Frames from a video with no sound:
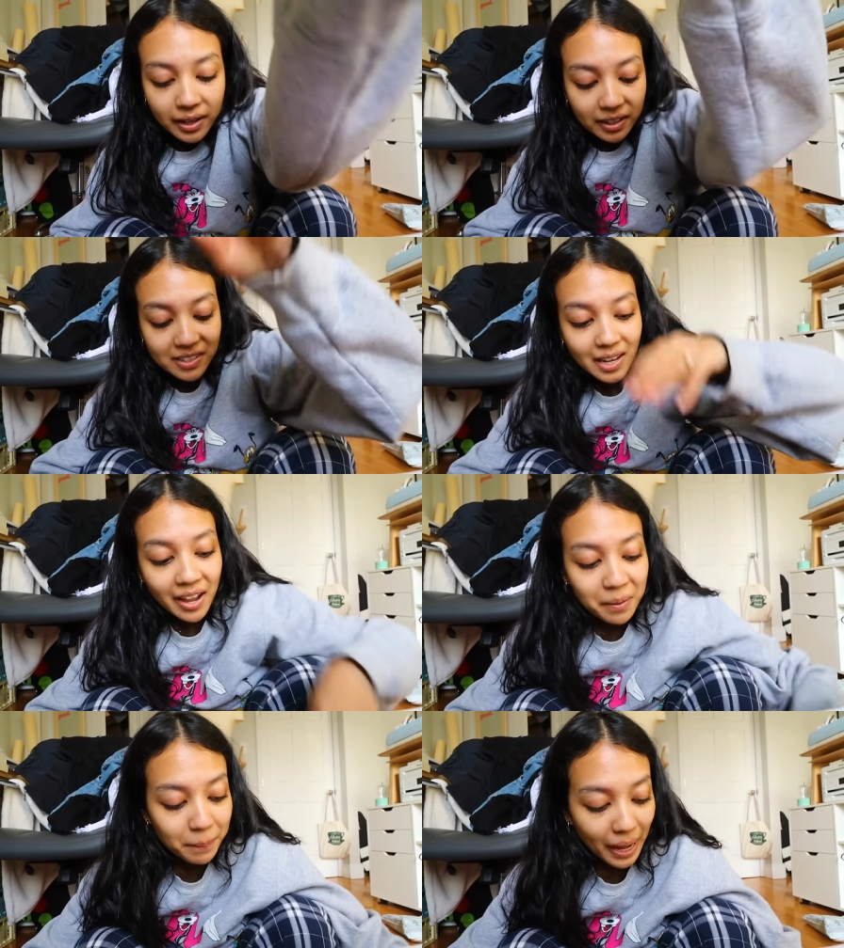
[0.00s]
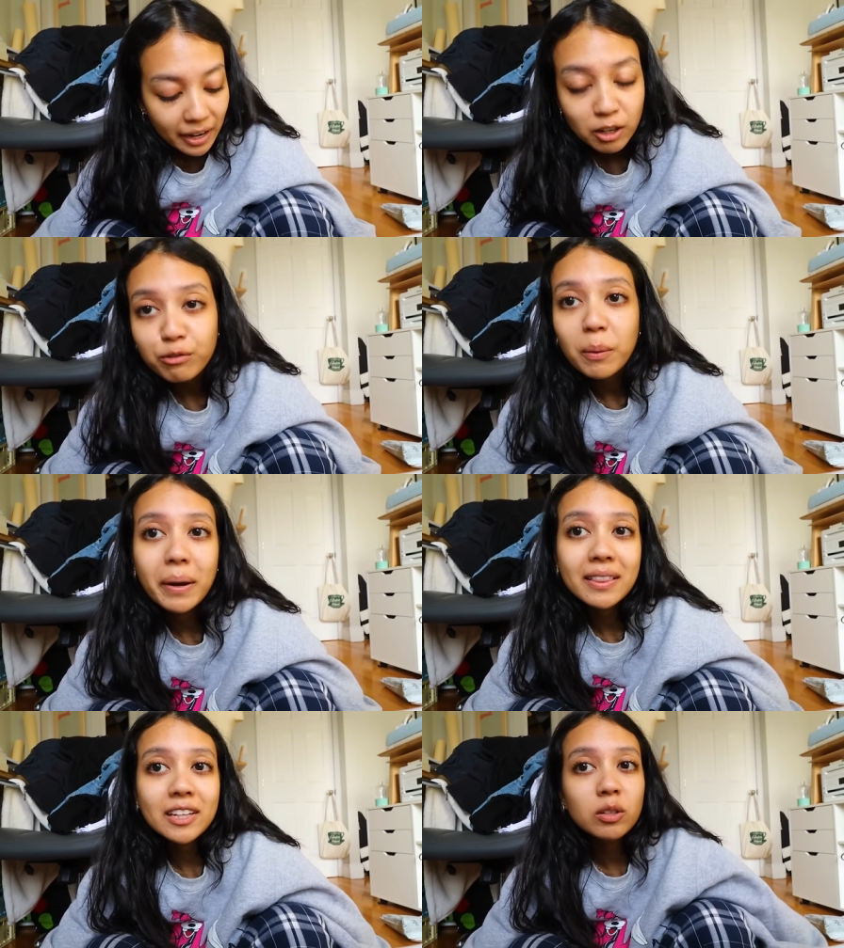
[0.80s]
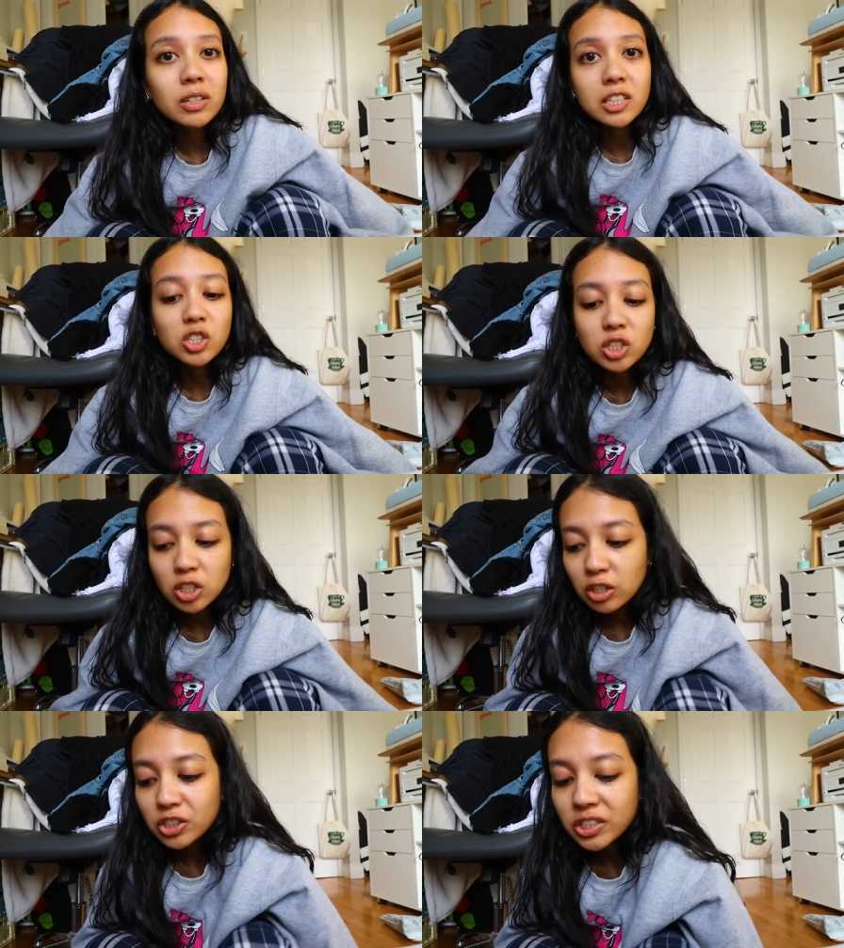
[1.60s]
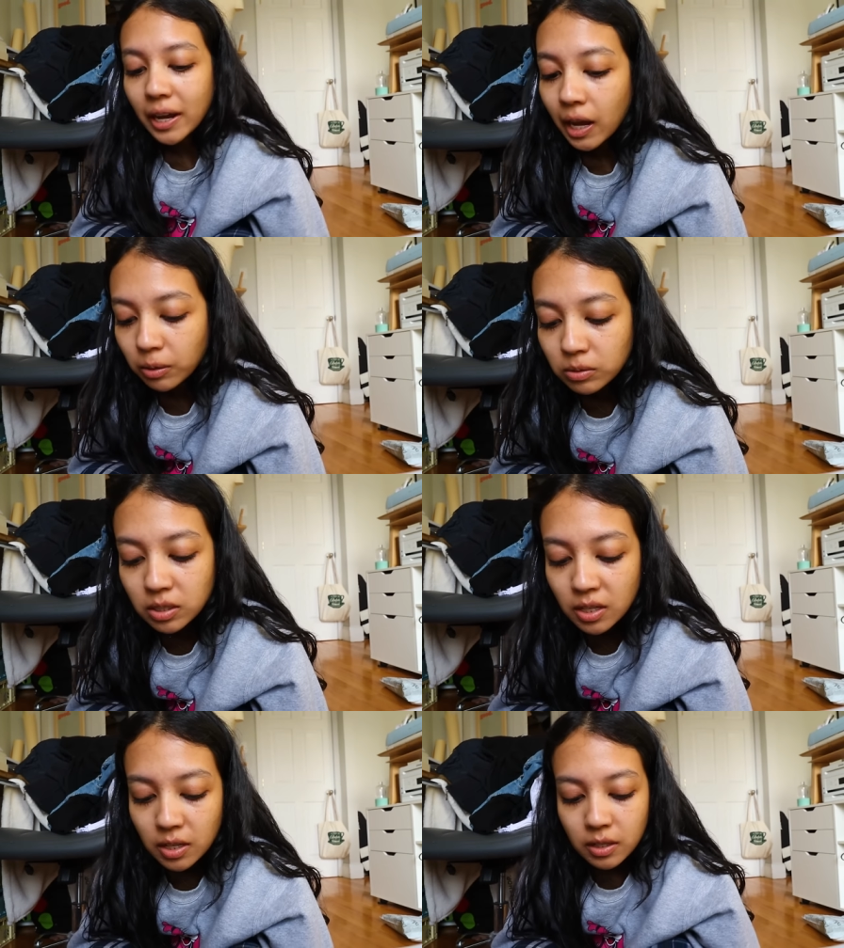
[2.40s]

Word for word: Hi guys, I am back from my little excursion out